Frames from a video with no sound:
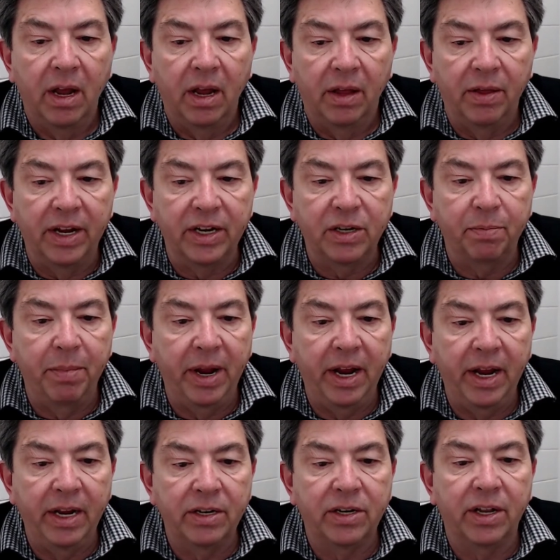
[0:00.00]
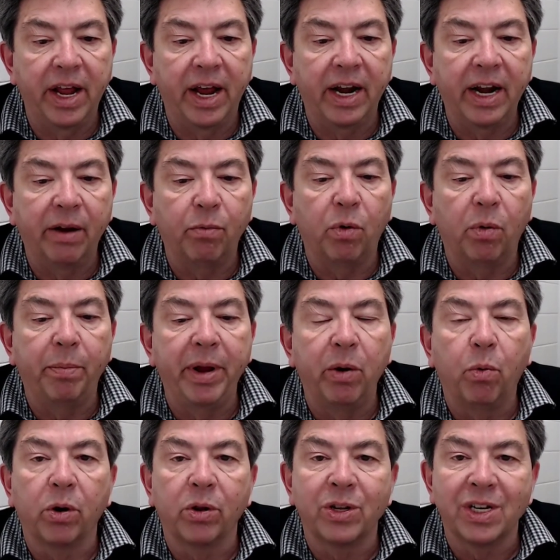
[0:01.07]
This means that it will be
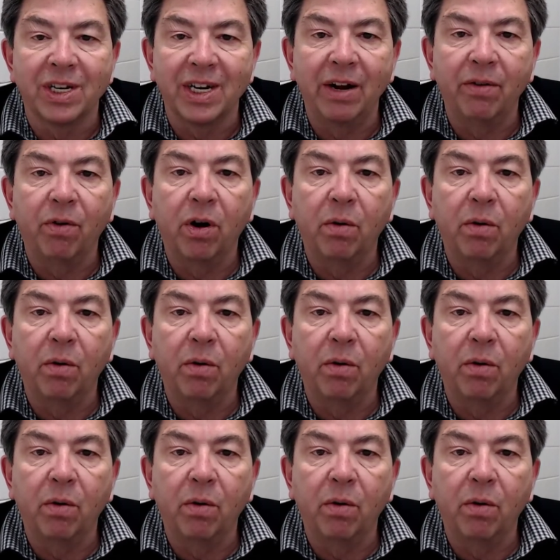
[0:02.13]
worth 0